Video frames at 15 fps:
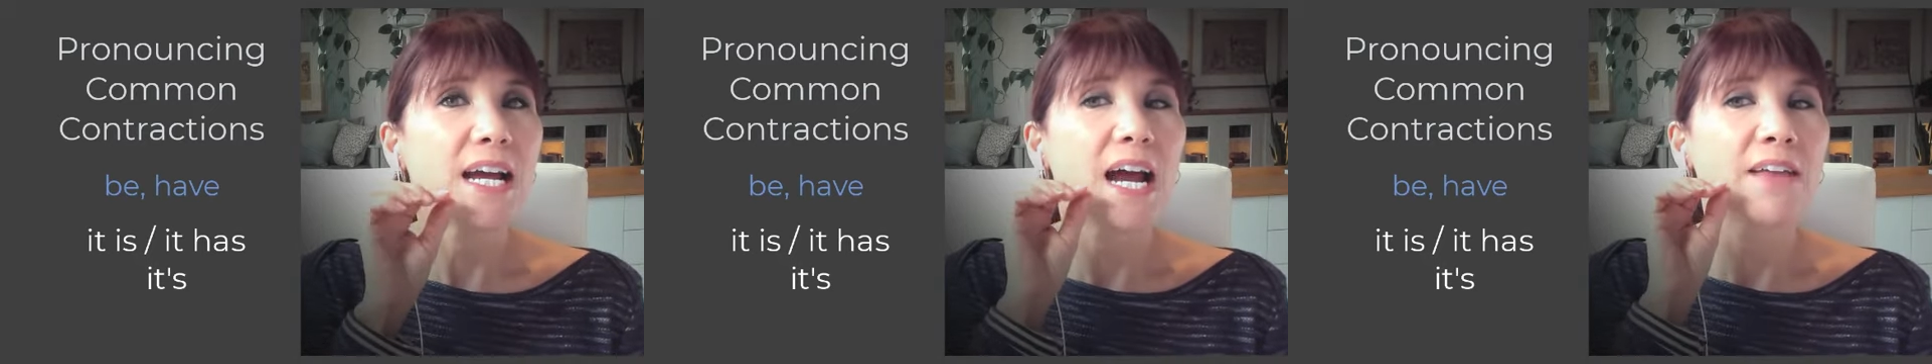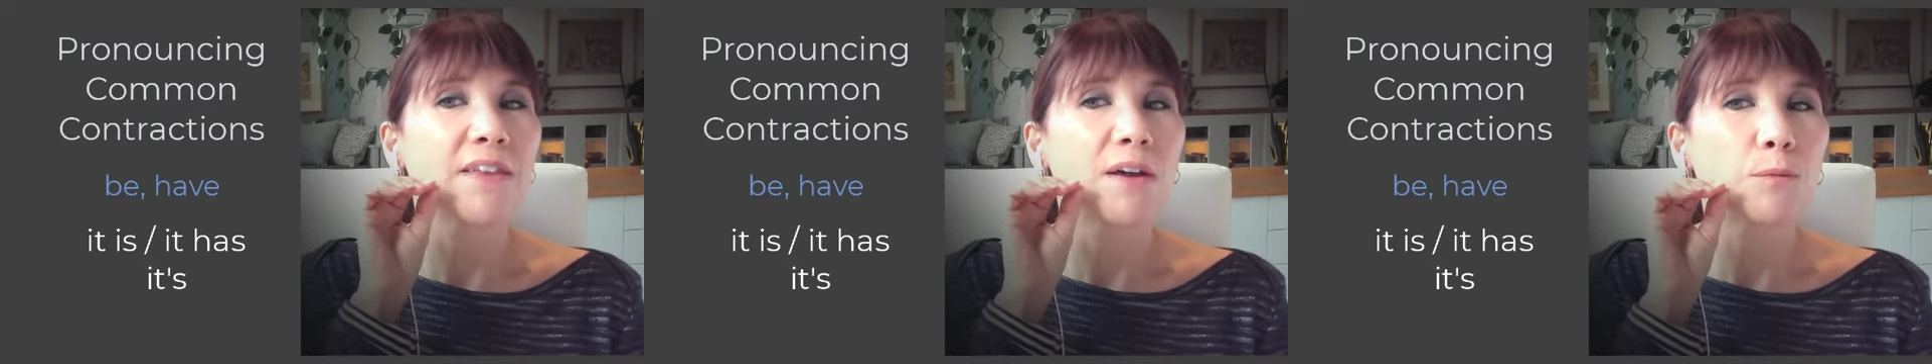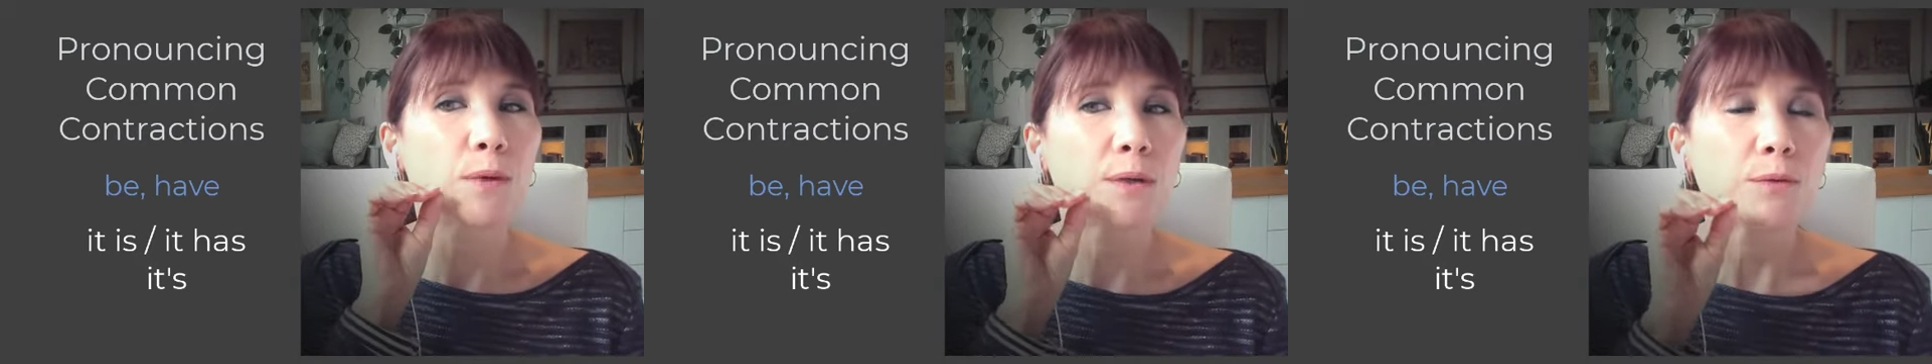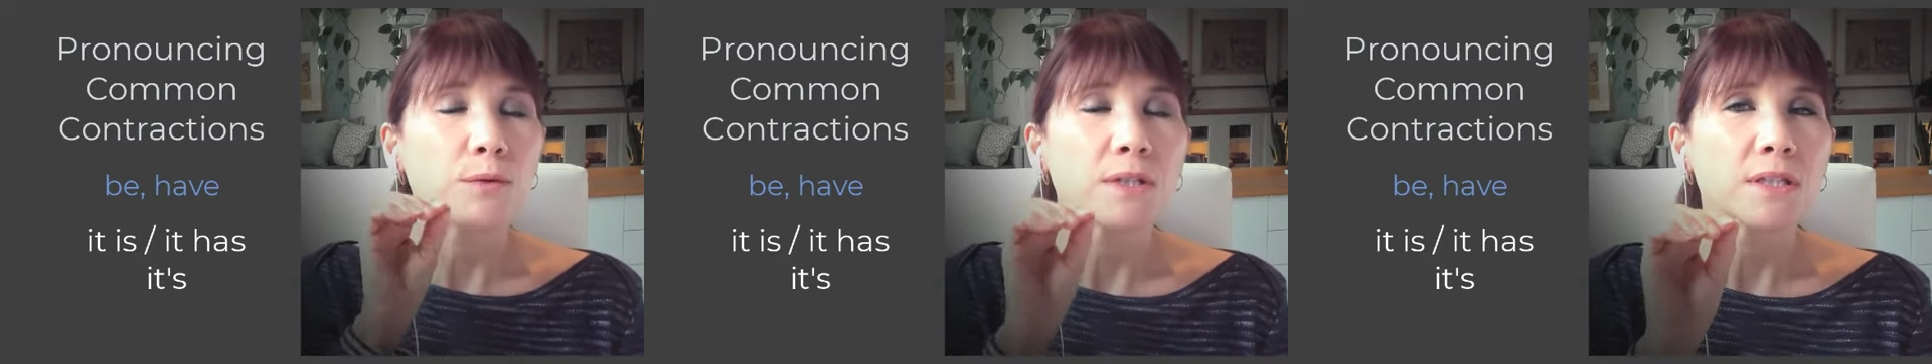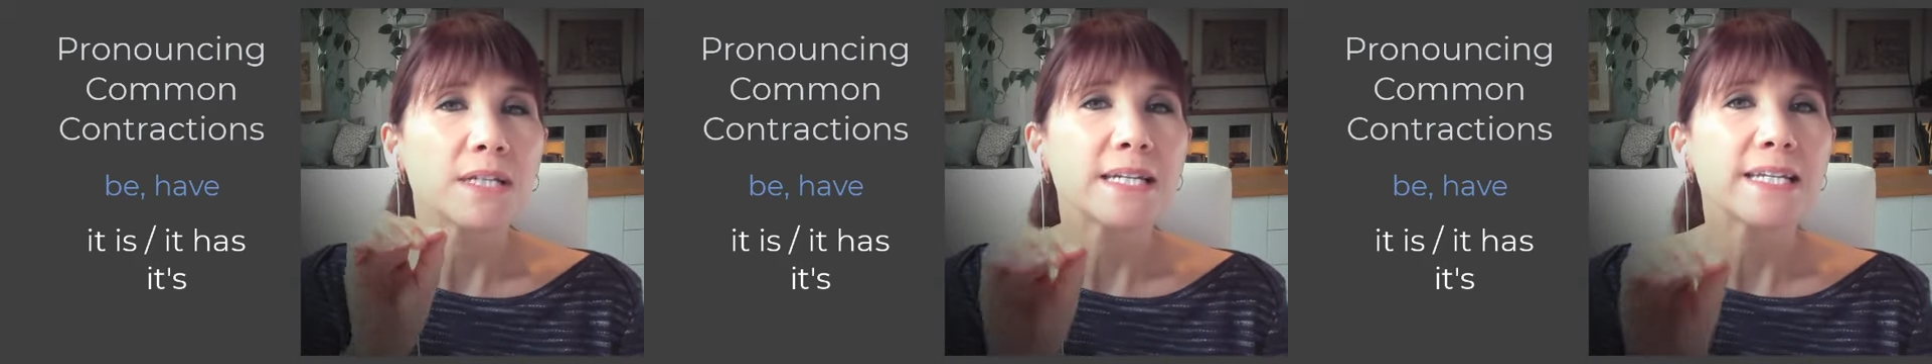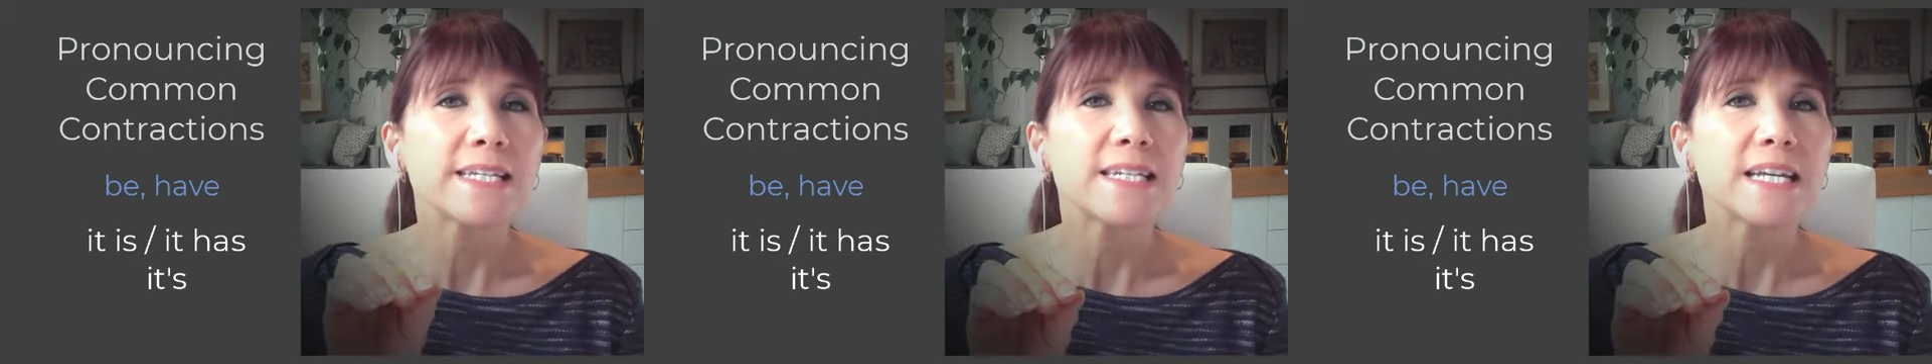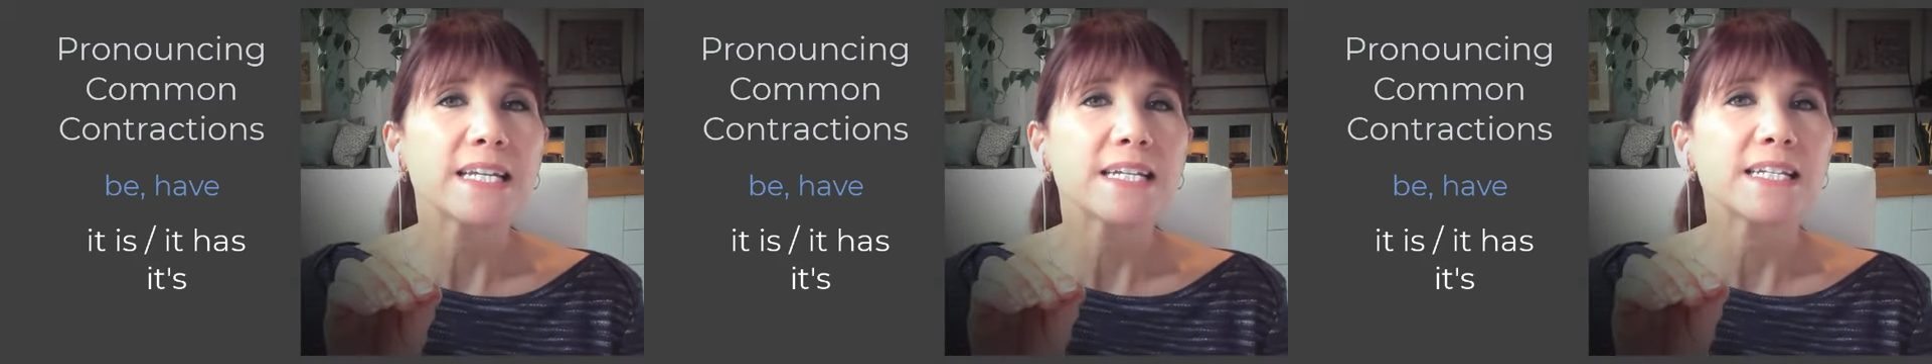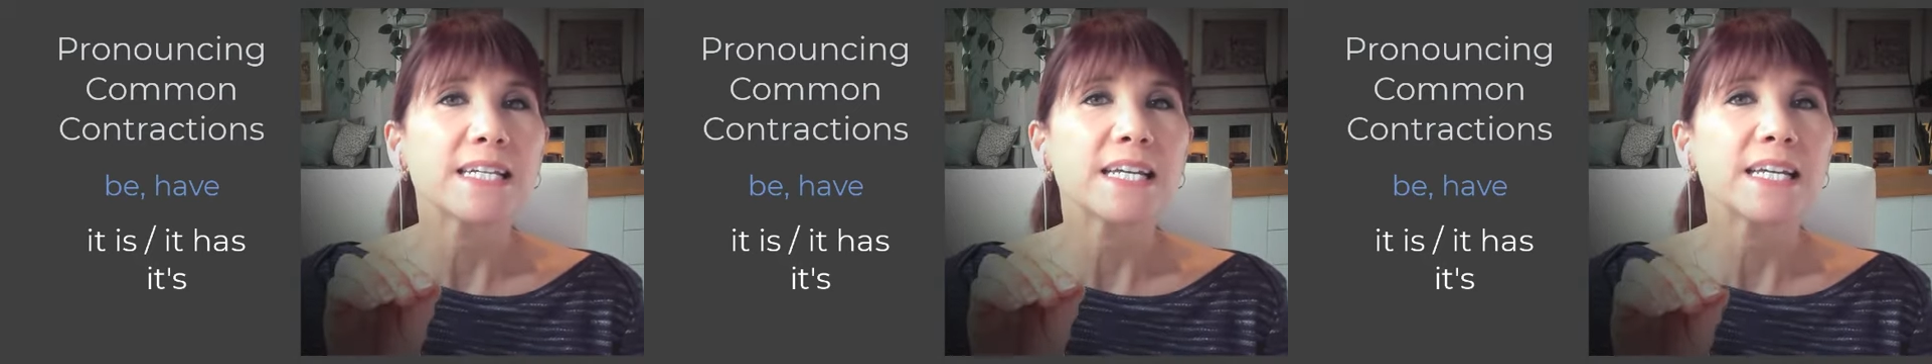and then we release it